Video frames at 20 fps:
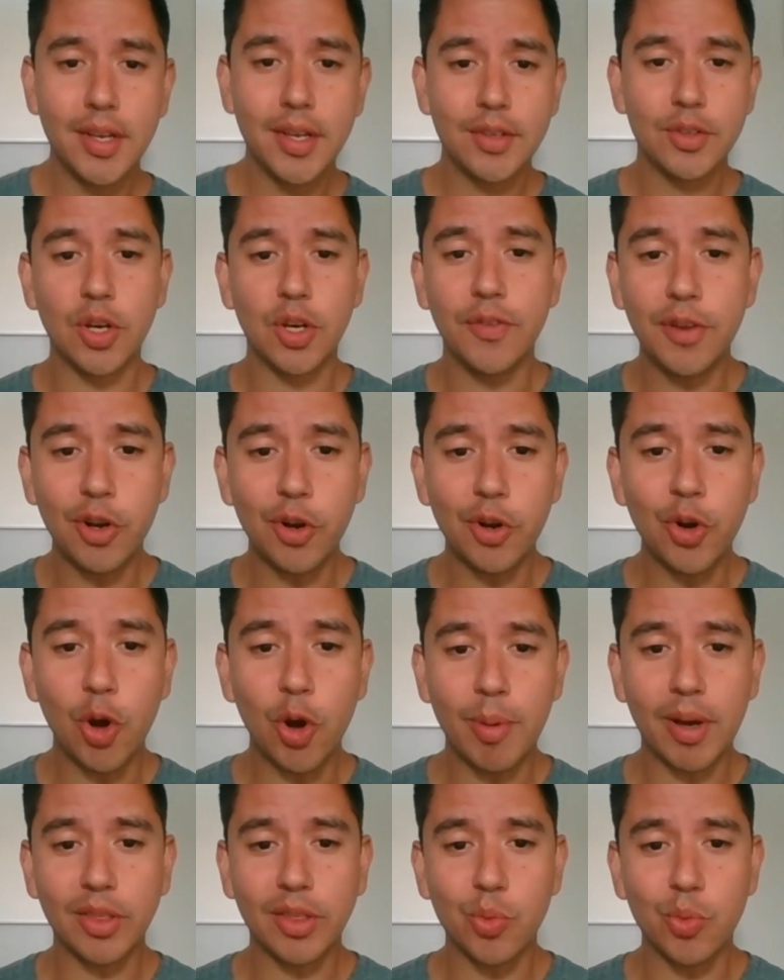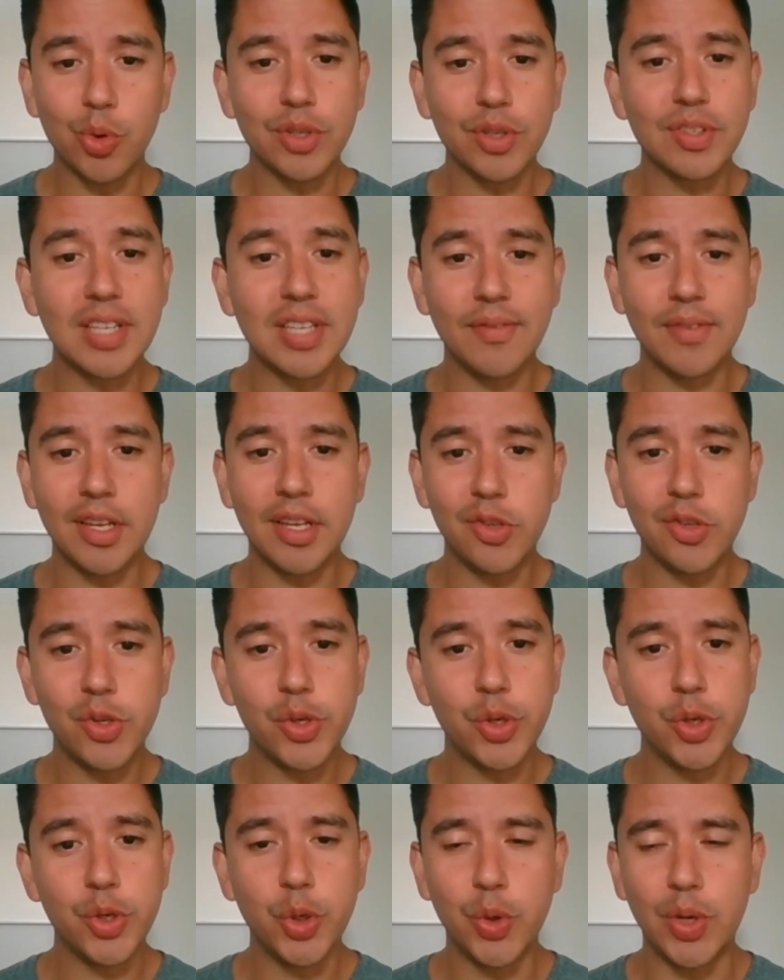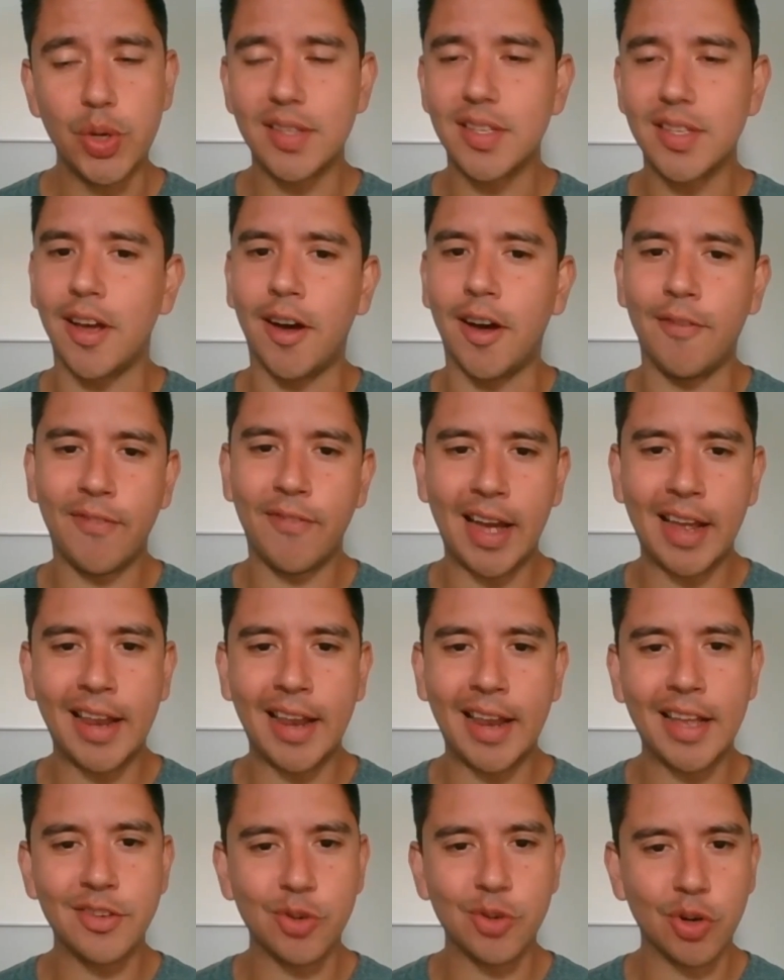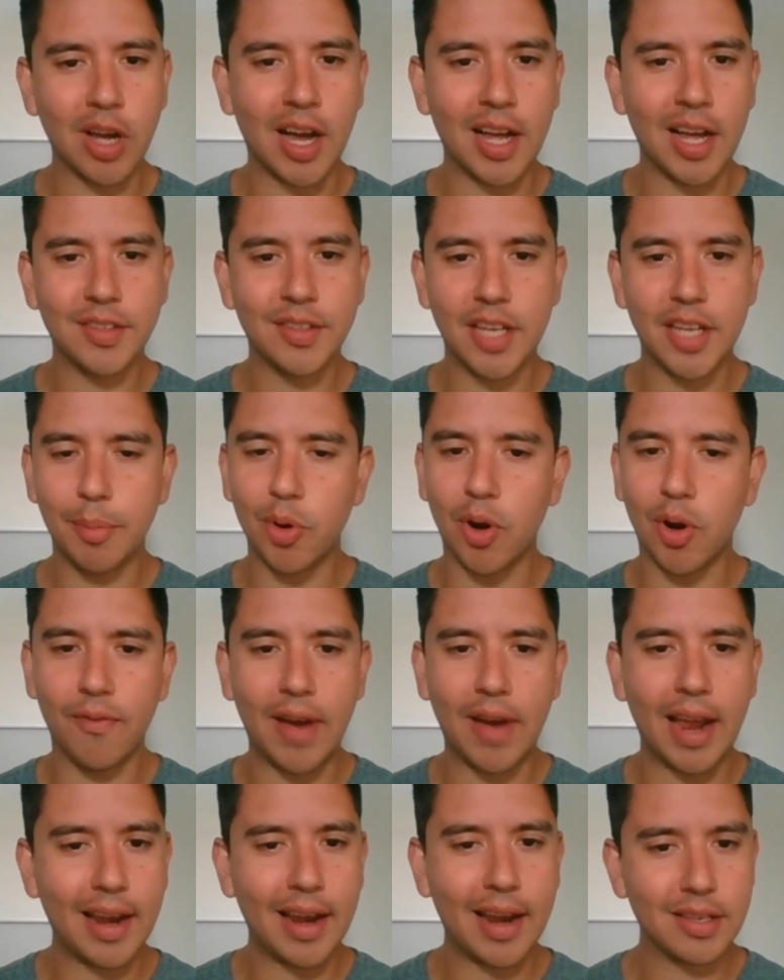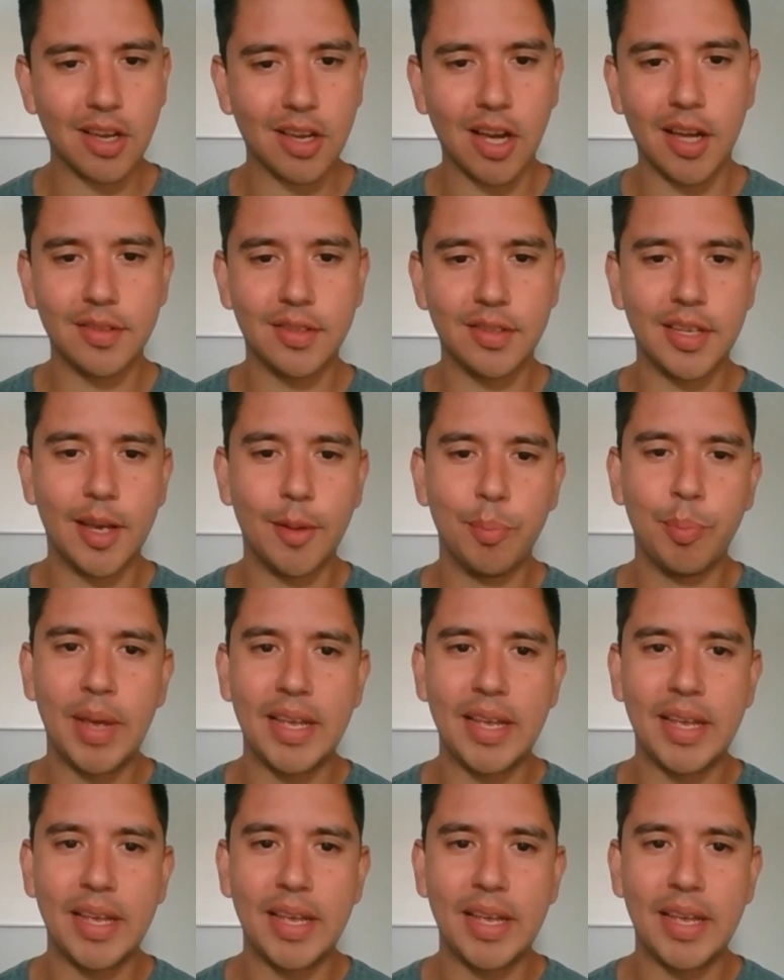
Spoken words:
So if you don't know about the Rule of 72, it's a financial concept or a finance concept.